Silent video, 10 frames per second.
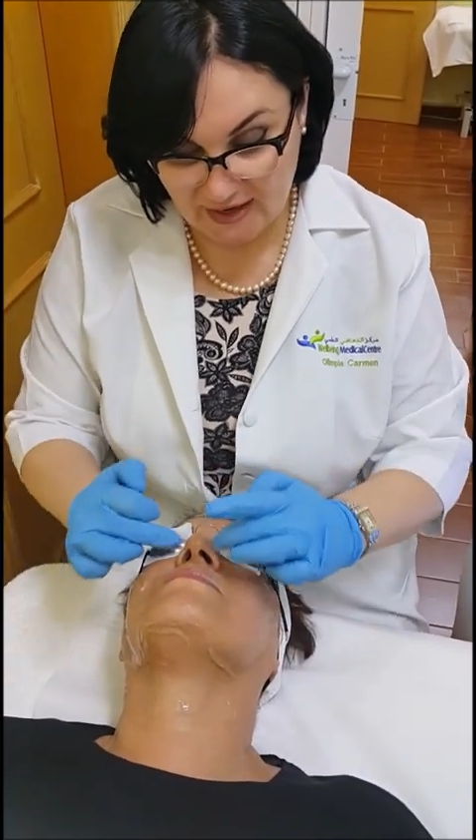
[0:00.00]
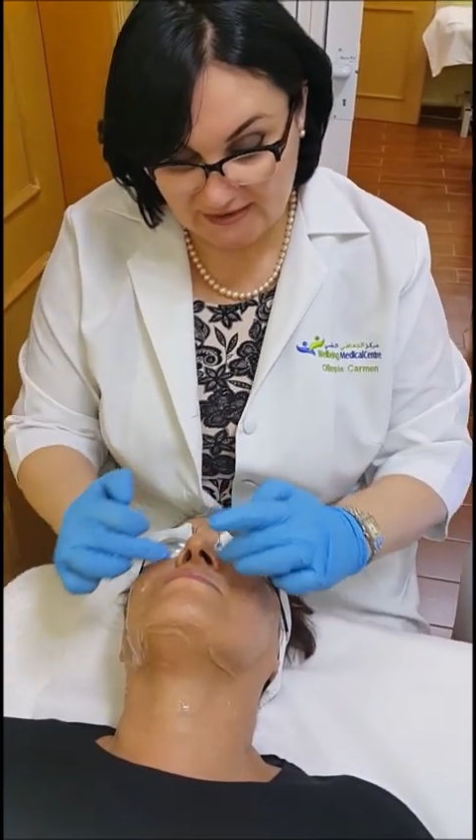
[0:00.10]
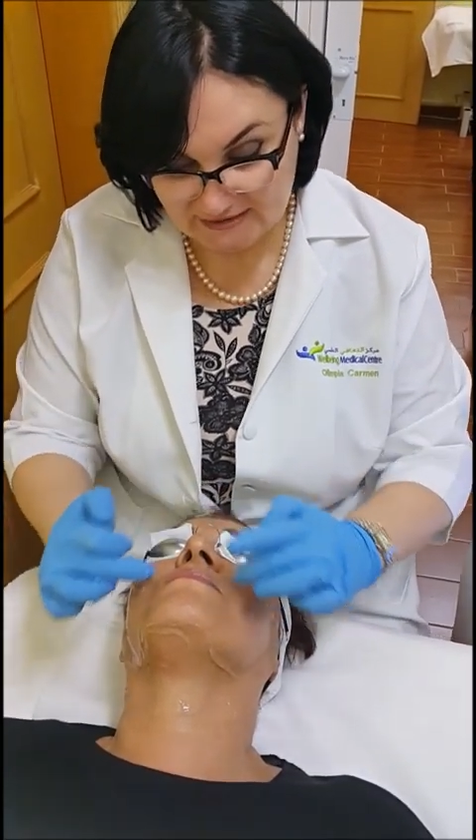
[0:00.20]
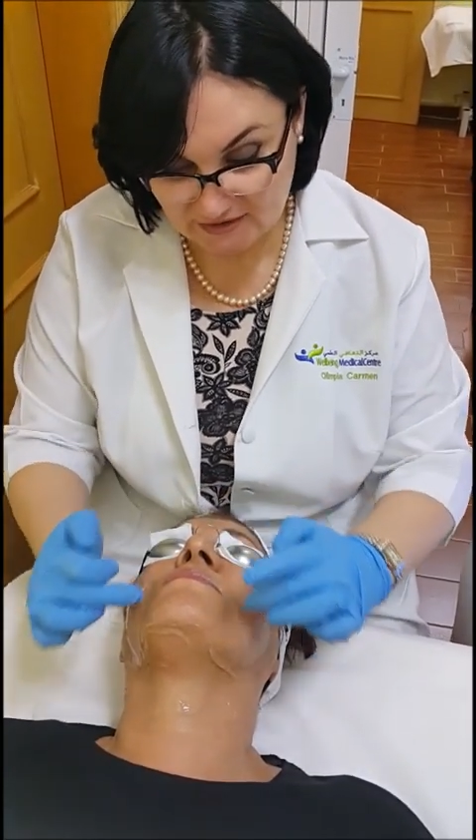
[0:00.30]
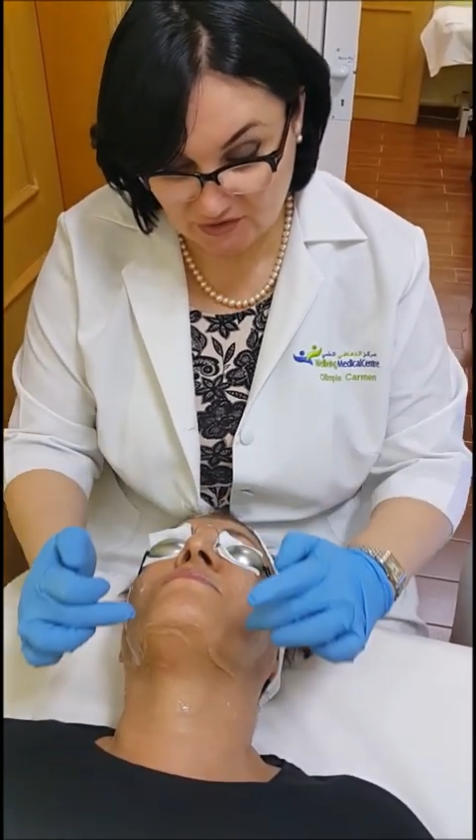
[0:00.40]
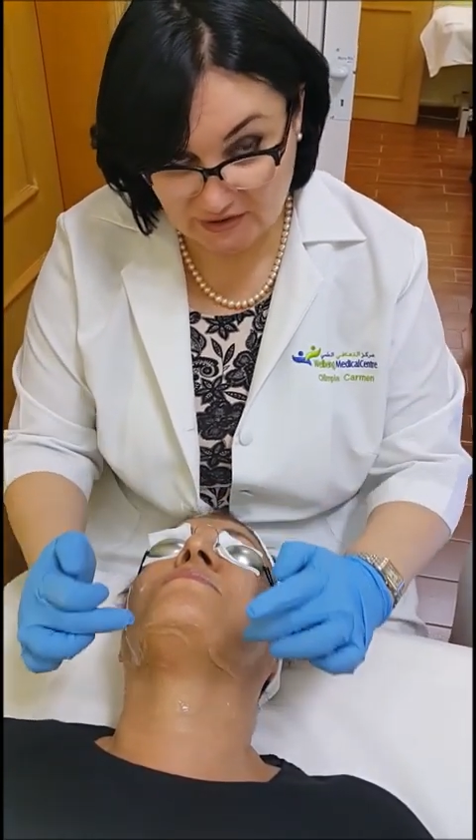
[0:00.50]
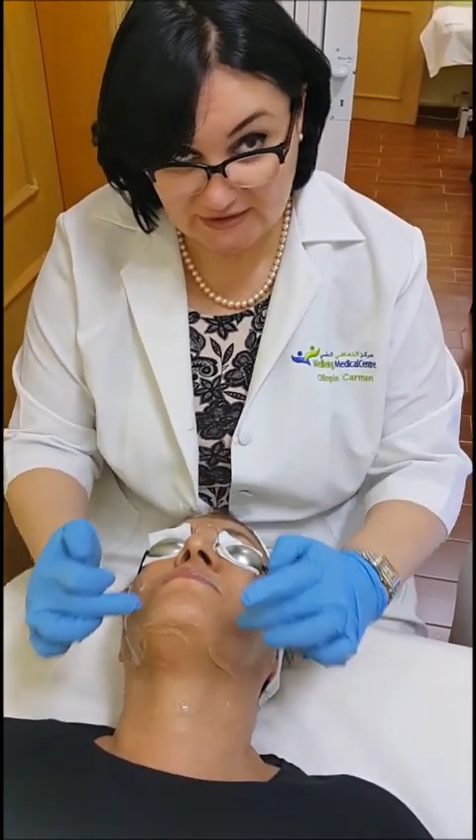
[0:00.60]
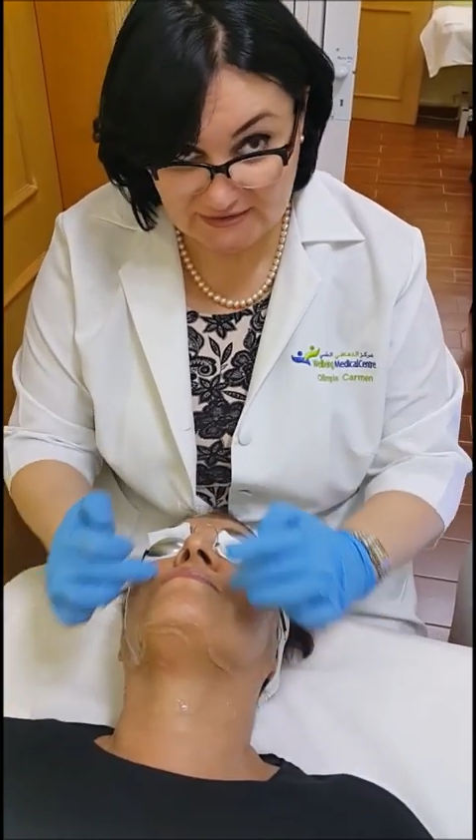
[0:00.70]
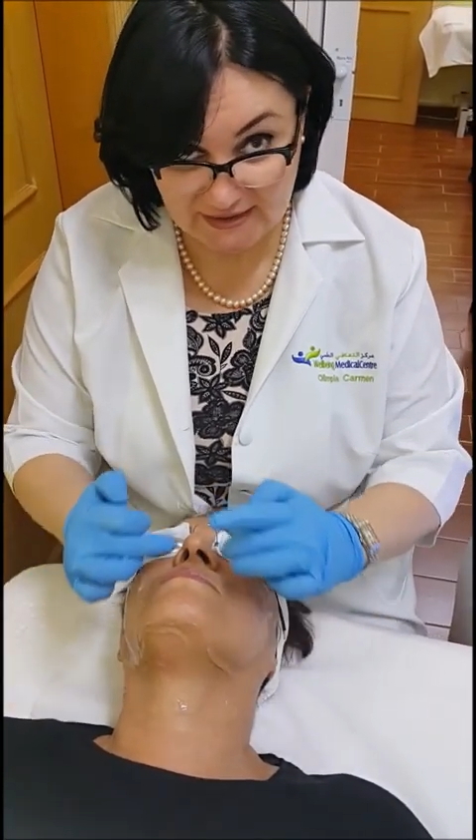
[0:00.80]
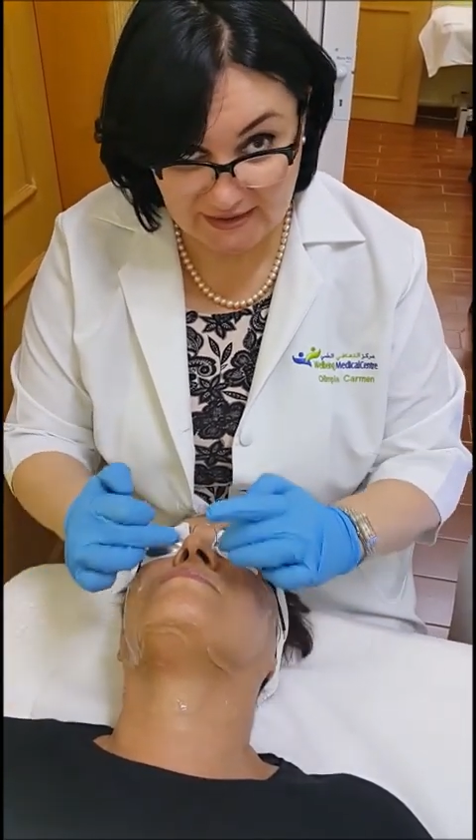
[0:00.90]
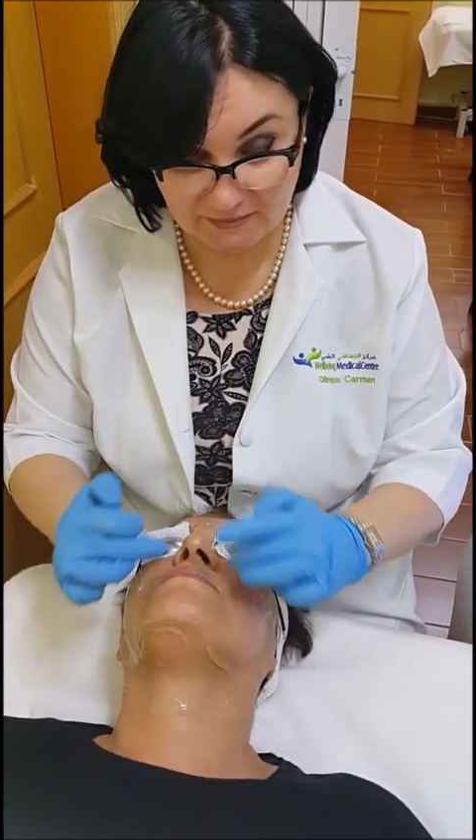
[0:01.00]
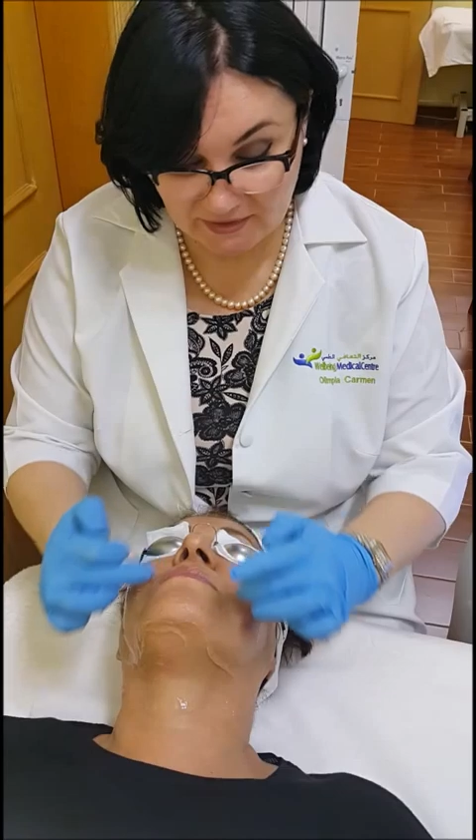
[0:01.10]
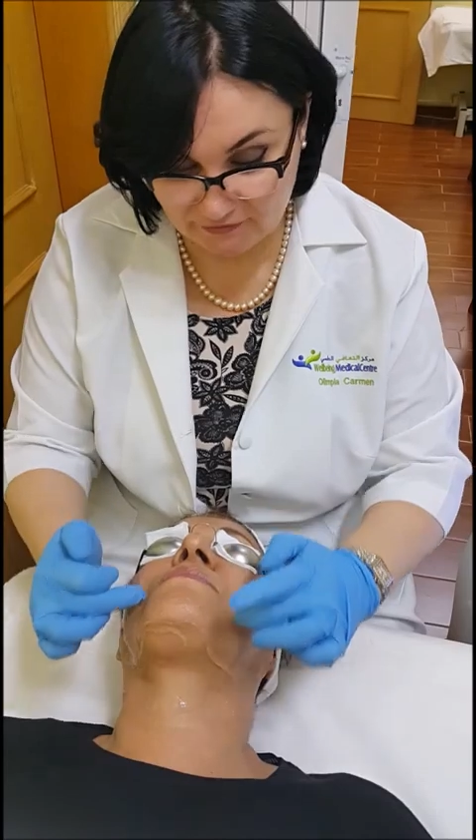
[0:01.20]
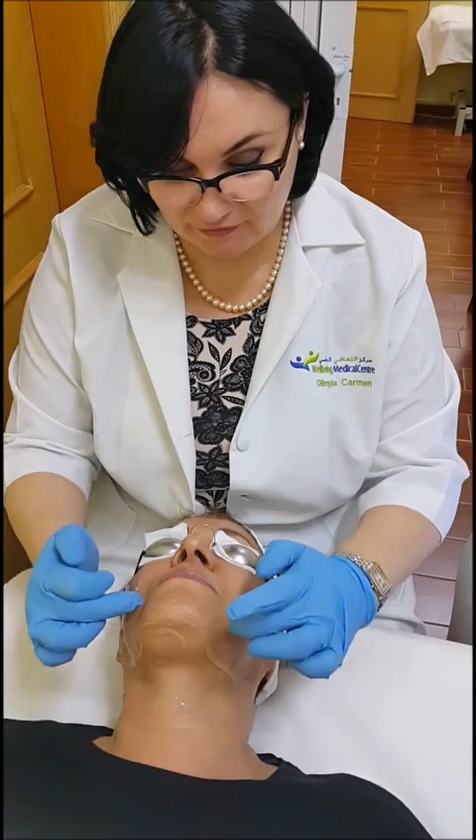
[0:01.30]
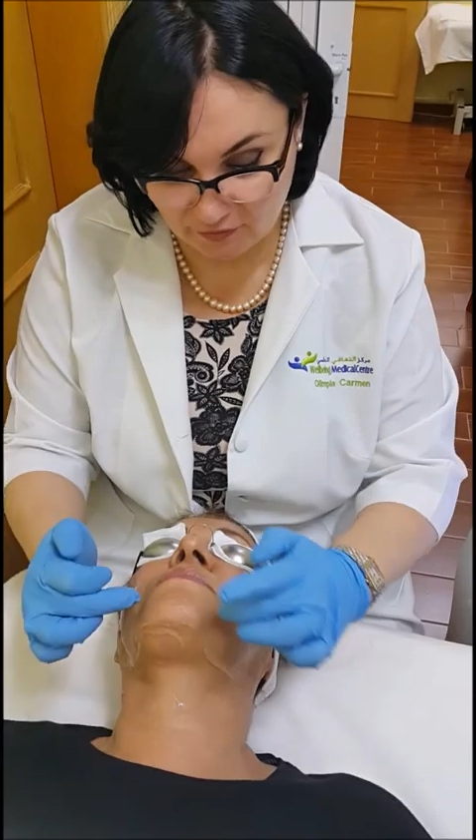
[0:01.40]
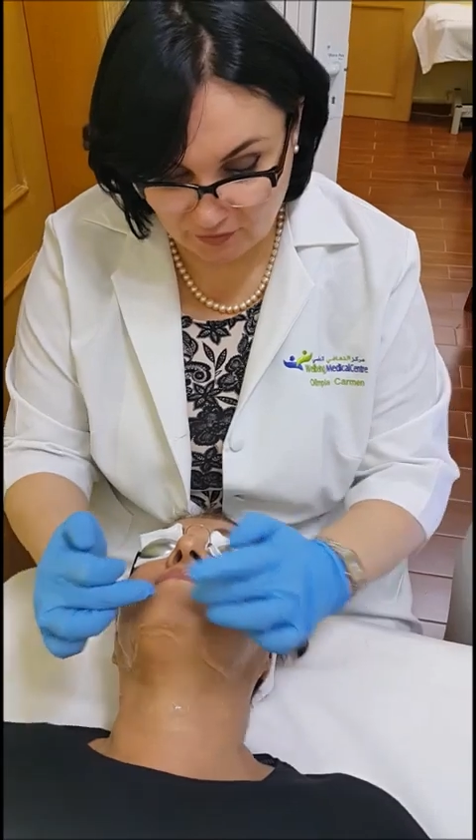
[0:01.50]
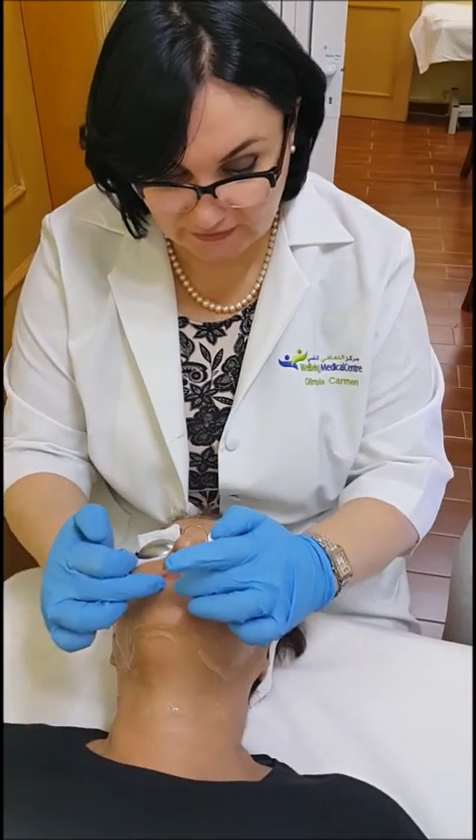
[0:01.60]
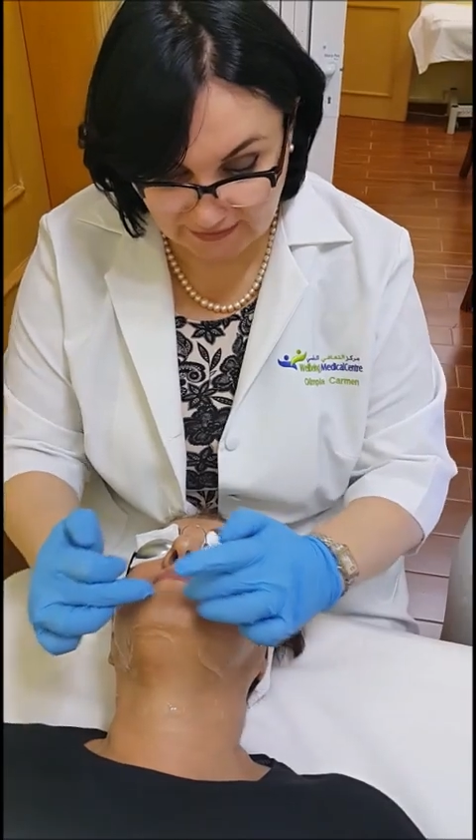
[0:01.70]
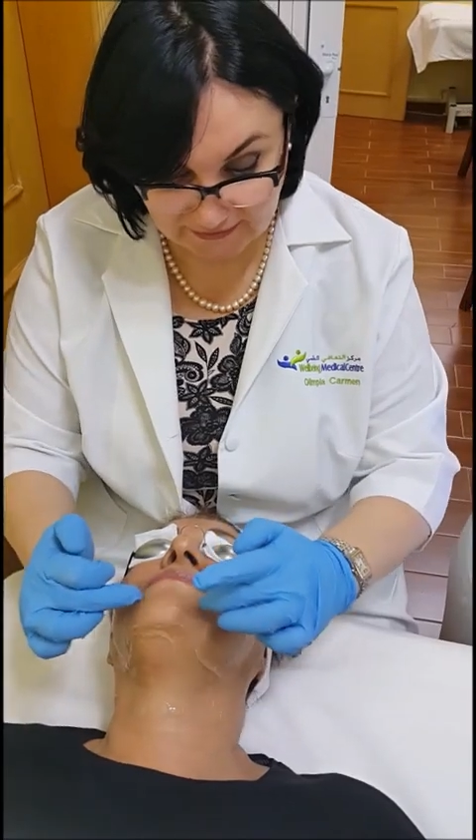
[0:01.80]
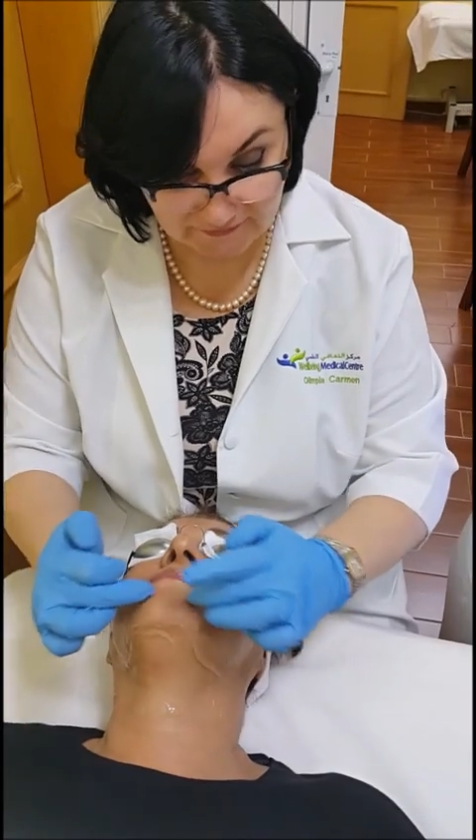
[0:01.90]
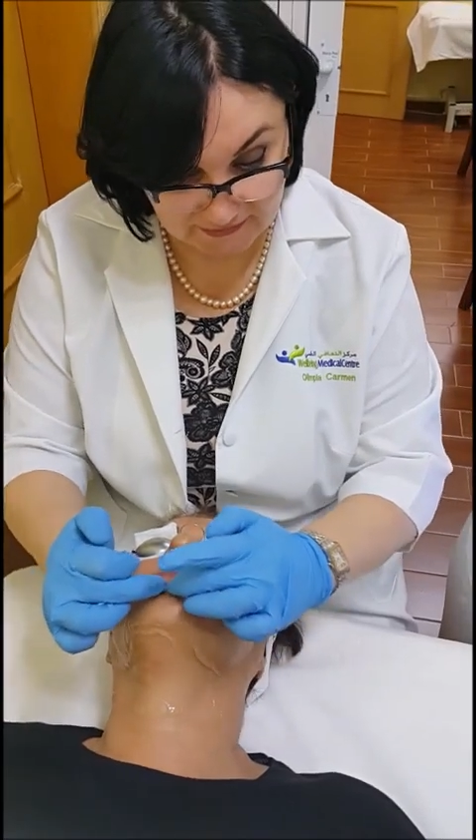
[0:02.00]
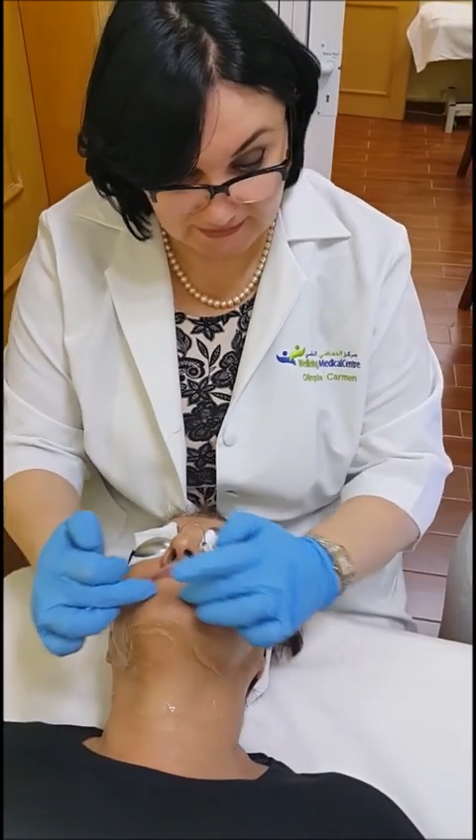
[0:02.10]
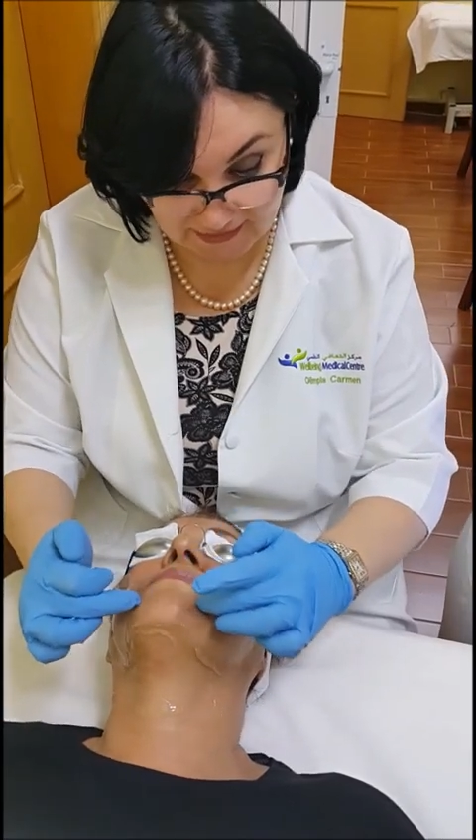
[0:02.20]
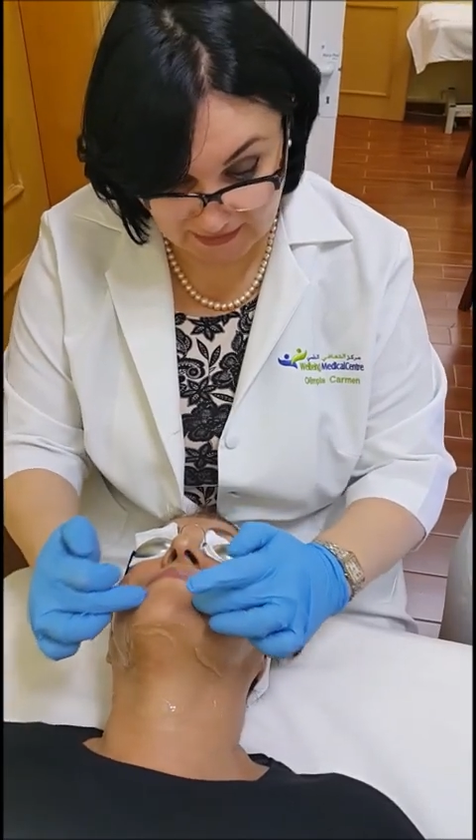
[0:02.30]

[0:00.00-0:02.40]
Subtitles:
eyes and the nasolabial fold and even